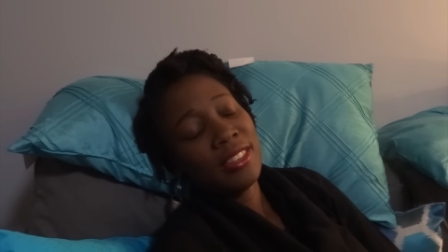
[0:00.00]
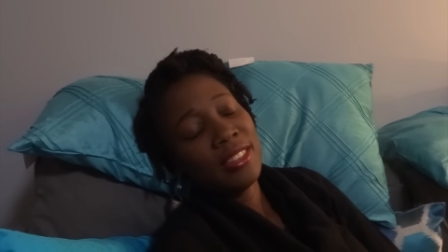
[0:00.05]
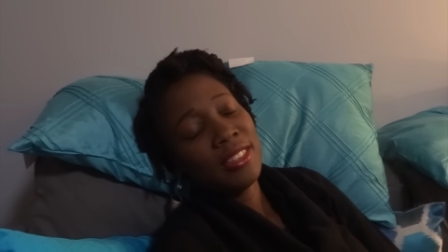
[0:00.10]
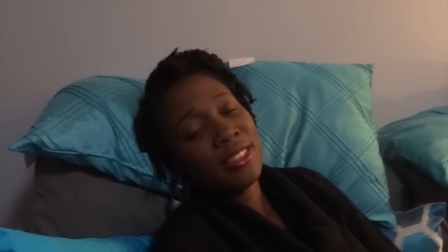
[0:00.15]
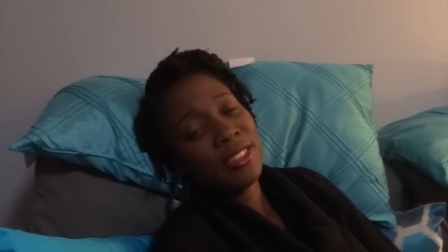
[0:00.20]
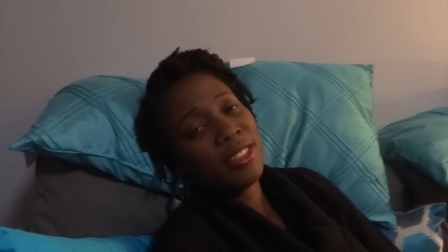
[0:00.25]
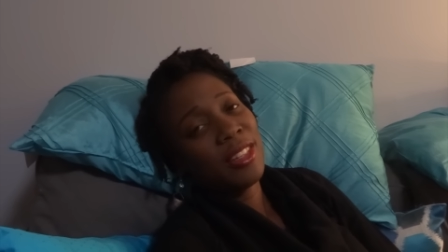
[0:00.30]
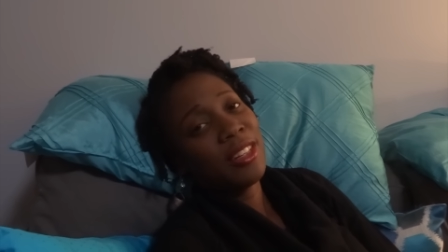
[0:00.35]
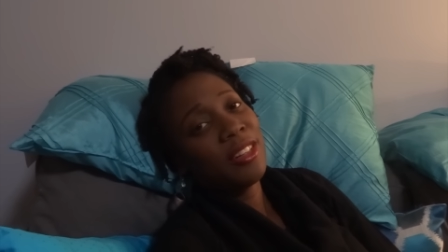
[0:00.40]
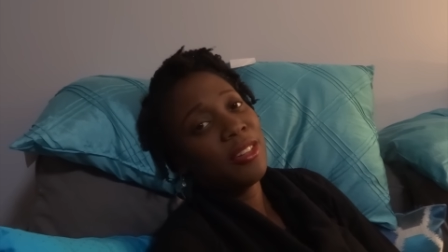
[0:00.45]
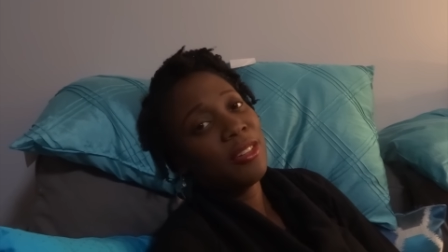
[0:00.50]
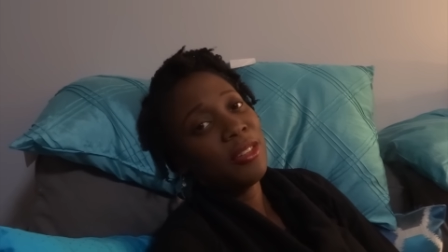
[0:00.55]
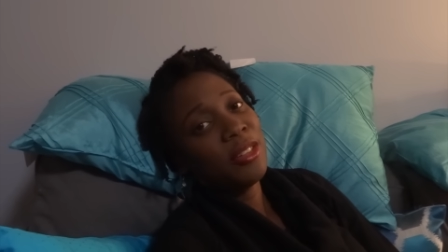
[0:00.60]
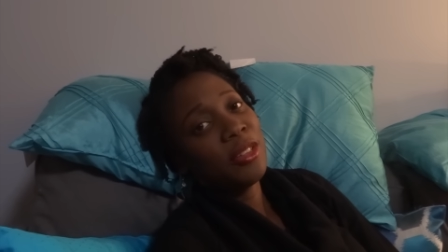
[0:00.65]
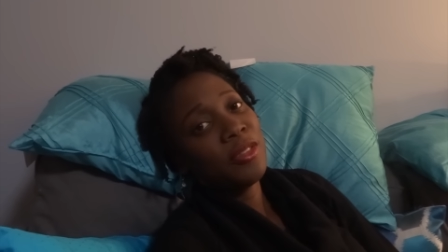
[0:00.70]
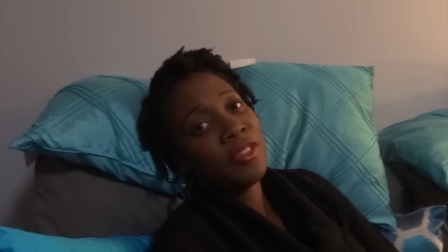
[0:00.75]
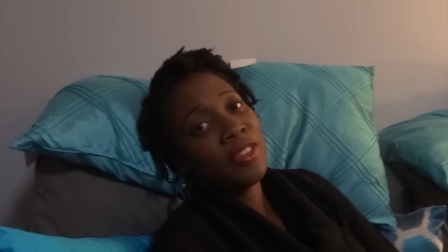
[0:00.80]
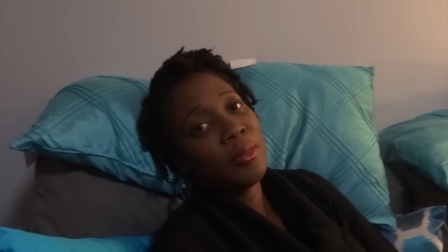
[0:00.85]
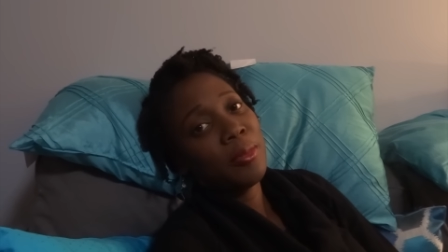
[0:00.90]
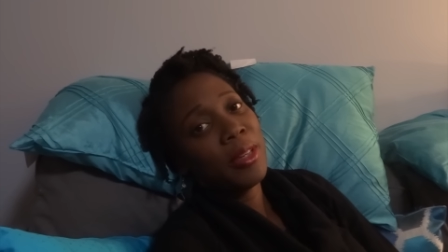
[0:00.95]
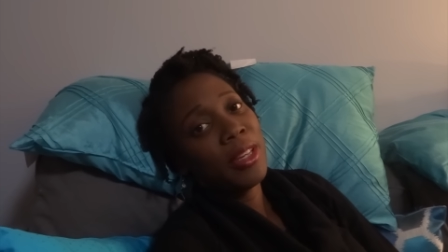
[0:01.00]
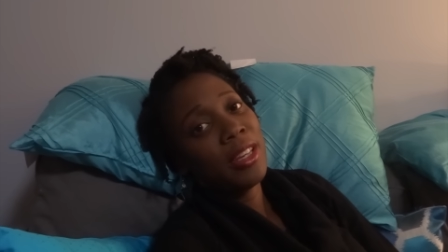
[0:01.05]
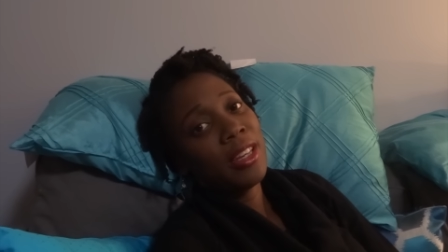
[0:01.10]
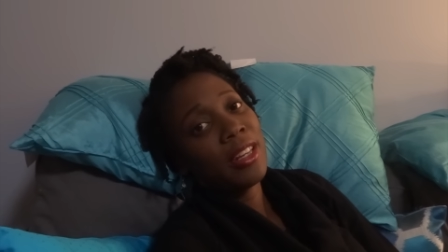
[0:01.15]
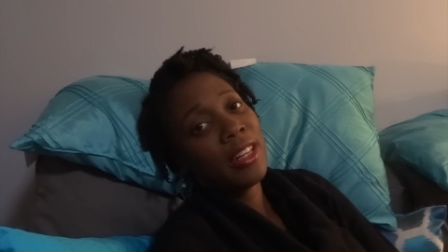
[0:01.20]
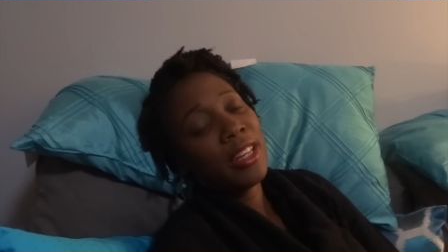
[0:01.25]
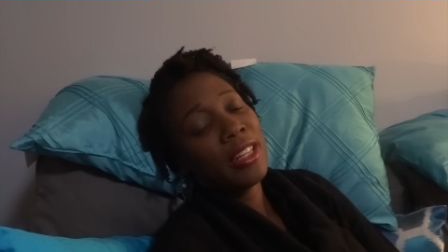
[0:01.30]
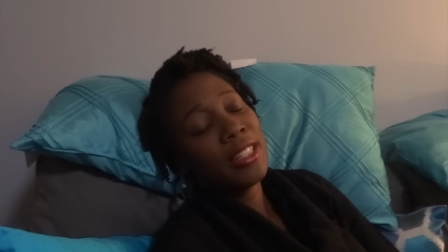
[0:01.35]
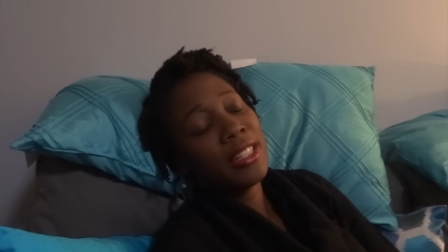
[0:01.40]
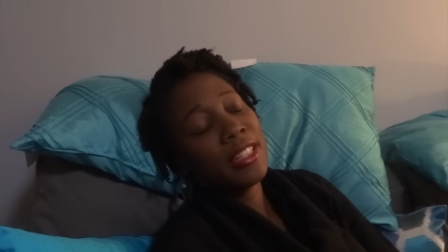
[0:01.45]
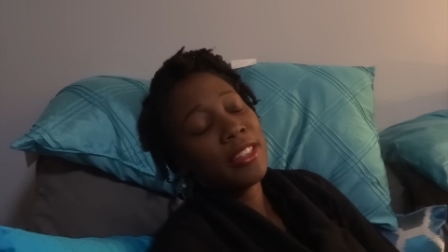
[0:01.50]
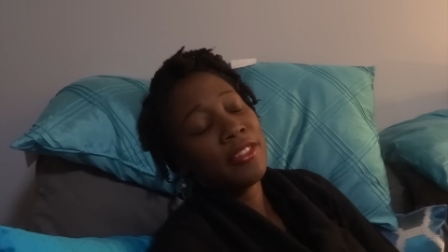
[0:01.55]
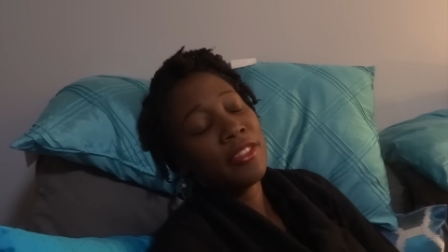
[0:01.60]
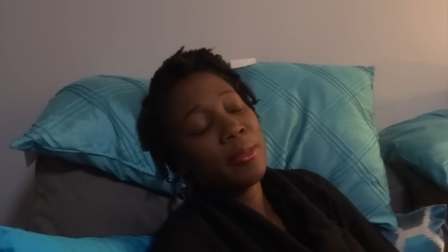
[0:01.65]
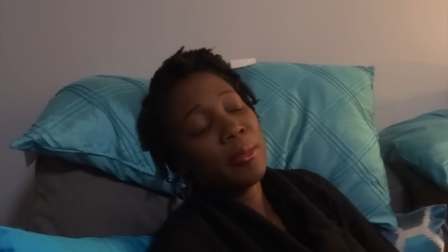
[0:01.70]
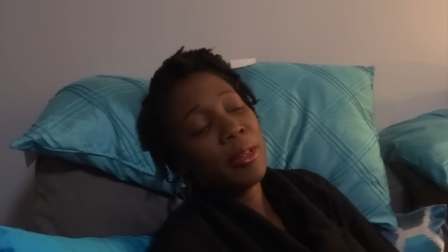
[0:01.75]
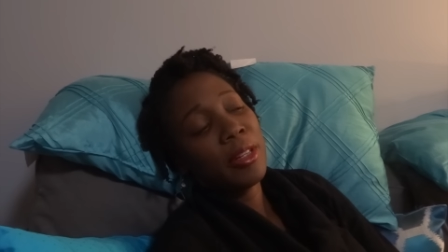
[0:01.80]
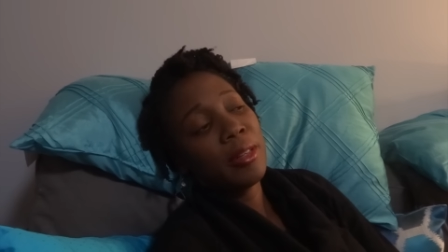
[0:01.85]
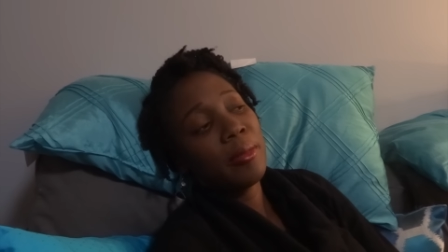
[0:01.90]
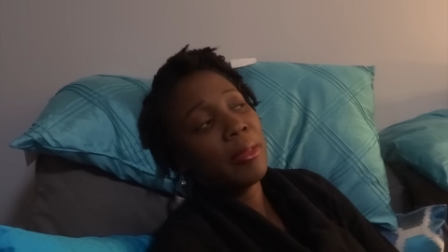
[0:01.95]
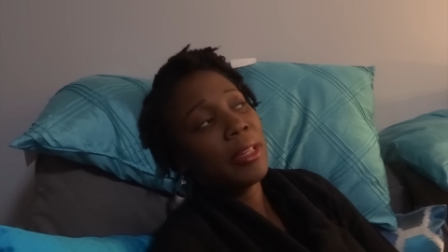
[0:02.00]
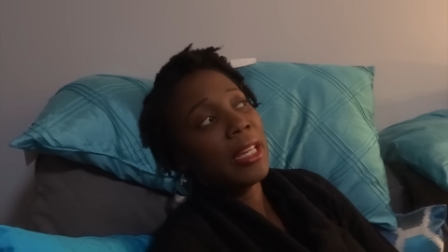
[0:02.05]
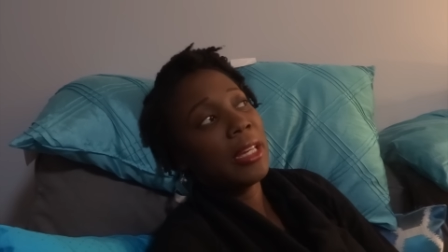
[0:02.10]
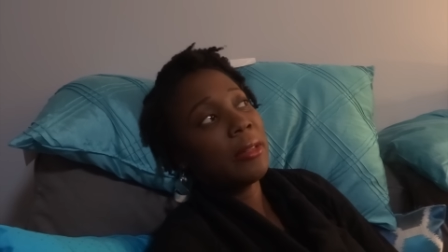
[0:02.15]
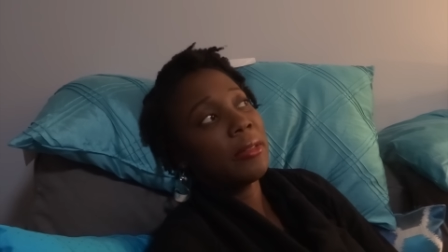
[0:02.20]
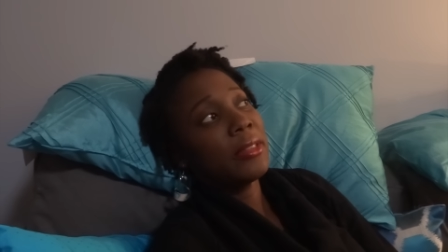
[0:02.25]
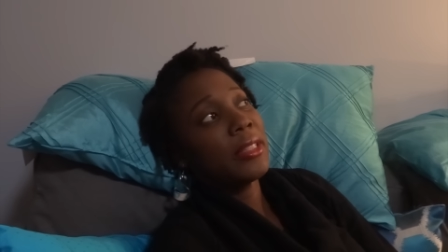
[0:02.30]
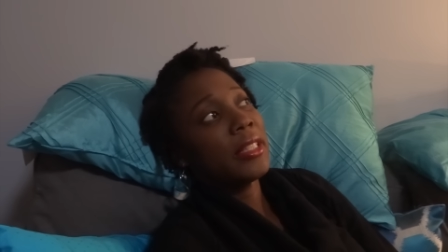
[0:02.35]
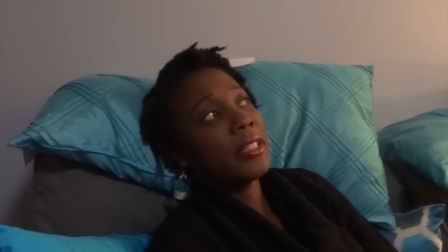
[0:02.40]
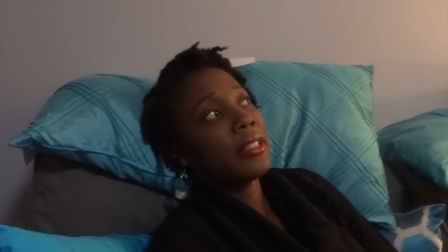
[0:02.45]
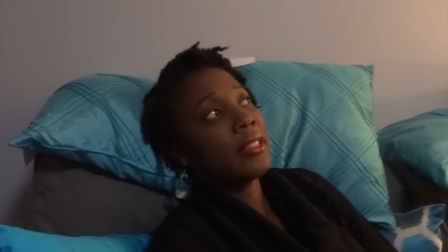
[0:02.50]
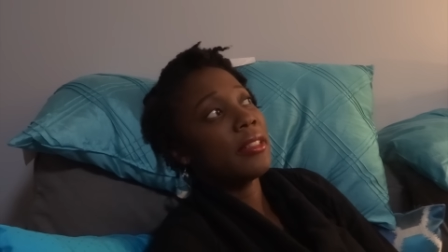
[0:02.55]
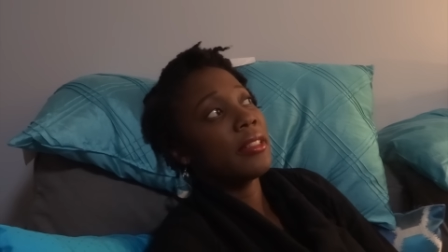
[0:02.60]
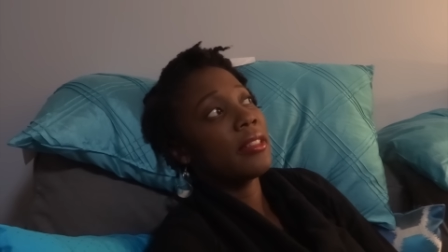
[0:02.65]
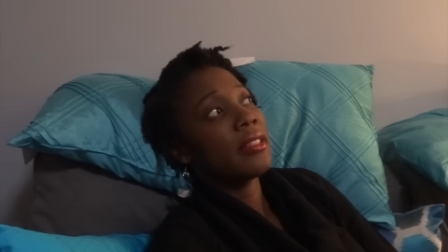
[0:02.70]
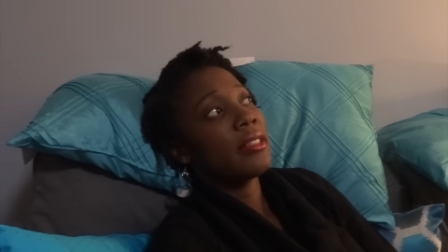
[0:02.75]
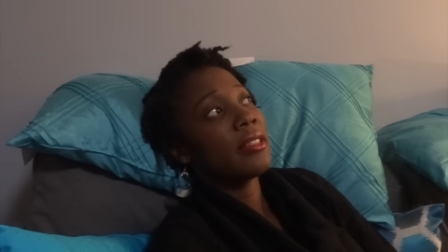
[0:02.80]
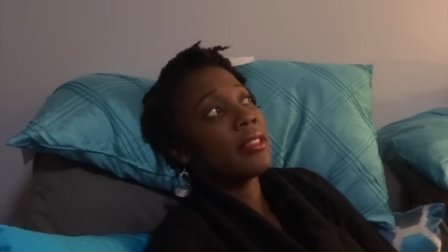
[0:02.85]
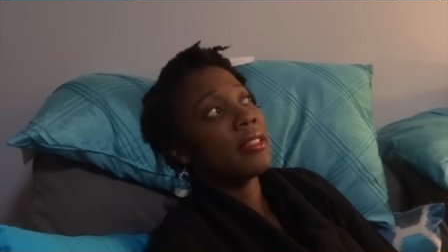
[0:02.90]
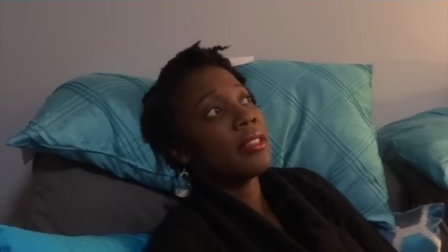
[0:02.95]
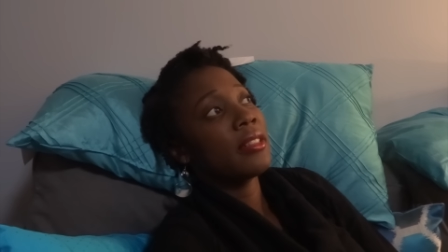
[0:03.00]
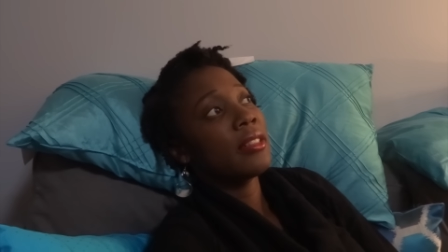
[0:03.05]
So I don't know if it'd be a good idea for me to be out there. Hmm,